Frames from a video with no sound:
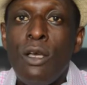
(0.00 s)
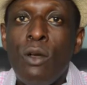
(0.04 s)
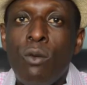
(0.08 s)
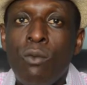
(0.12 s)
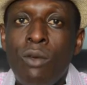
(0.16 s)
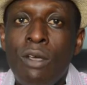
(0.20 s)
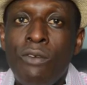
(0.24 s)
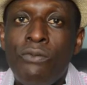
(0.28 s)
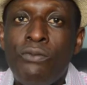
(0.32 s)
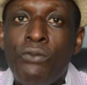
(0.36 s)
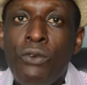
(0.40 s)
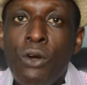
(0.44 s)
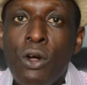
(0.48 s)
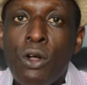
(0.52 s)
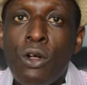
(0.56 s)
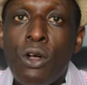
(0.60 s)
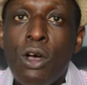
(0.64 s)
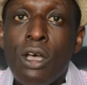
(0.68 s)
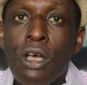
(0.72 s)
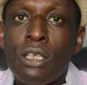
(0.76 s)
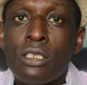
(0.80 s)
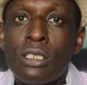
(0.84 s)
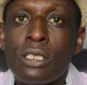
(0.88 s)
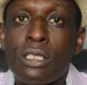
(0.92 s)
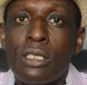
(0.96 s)
We
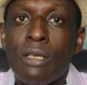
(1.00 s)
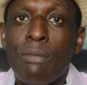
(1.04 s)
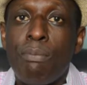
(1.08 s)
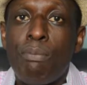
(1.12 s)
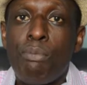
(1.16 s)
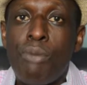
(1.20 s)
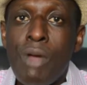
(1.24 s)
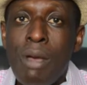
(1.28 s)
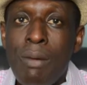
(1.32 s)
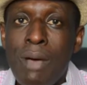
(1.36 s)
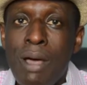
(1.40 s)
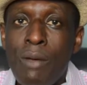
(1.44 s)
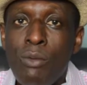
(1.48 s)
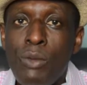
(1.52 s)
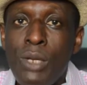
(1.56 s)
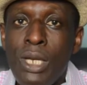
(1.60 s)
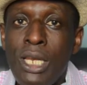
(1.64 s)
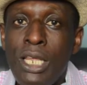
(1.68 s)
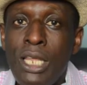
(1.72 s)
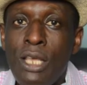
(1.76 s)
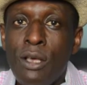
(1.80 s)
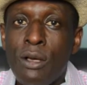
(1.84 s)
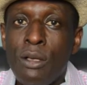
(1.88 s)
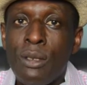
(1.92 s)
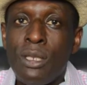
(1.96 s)
focused
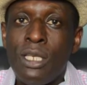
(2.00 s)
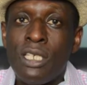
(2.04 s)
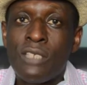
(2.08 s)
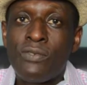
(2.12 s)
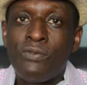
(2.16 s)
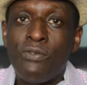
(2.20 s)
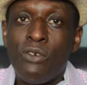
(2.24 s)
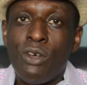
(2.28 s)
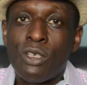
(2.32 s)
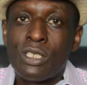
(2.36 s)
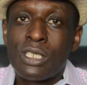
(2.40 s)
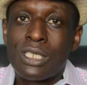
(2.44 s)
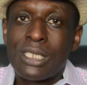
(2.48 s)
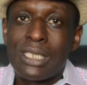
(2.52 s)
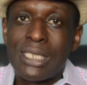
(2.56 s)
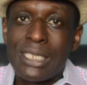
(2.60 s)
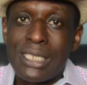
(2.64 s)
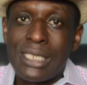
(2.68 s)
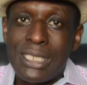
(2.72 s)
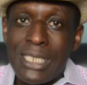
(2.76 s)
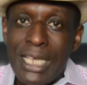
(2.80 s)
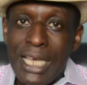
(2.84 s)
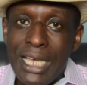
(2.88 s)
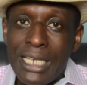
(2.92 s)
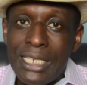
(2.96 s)
primarily on this first
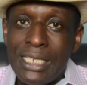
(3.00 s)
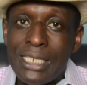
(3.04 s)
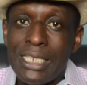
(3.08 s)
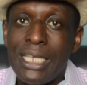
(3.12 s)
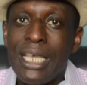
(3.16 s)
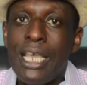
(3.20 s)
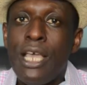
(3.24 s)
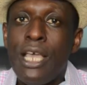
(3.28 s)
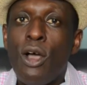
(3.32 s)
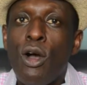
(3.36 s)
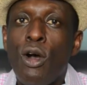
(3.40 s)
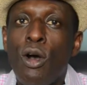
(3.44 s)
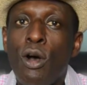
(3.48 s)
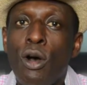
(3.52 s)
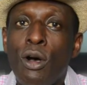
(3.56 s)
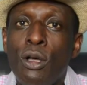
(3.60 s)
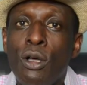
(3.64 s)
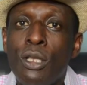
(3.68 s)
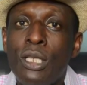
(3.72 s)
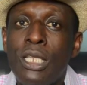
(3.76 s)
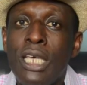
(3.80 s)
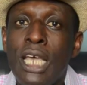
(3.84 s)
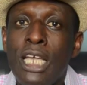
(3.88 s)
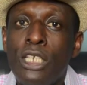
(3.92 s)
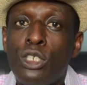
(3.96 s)
set
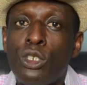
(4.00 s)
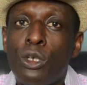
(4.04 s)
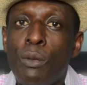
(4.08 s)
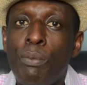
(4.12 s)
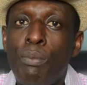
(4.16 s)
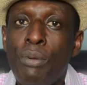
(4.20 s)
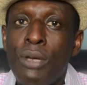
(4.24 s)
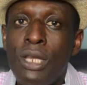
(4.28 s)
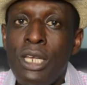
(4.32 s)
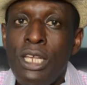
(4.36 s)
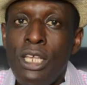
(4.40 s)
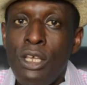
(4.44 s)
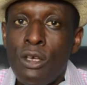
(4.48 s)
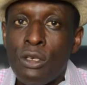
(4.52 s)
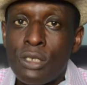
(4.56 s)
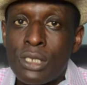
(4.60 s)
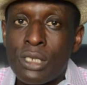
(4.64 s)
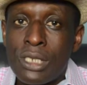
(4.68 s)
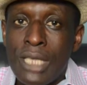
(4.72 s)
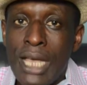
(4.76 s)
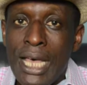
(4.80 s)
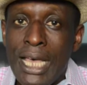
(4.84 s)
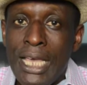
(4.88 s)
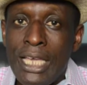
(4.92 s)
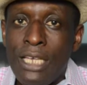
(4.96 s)
on the entrepreneurial
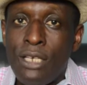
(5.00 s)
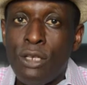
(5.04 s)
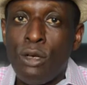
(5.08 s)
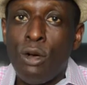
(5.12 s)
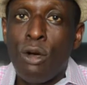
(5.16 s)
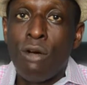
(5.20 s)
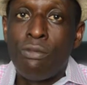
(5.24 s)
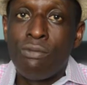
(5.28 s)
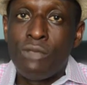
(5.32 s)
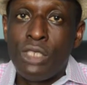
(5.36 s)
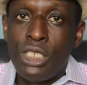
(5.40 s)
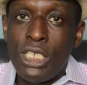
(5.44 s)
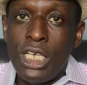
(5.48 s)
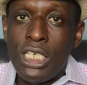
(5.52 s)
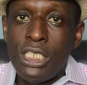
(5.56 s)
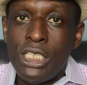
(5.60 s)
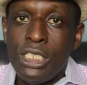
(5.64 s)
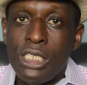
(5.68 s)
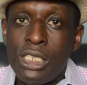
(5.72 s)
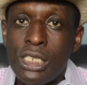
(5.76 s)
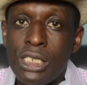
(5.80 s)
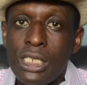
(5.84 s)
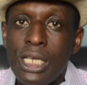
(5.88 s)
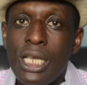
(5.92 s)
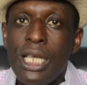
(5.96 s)
side of
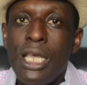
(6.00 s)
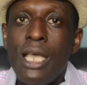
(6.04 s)
change.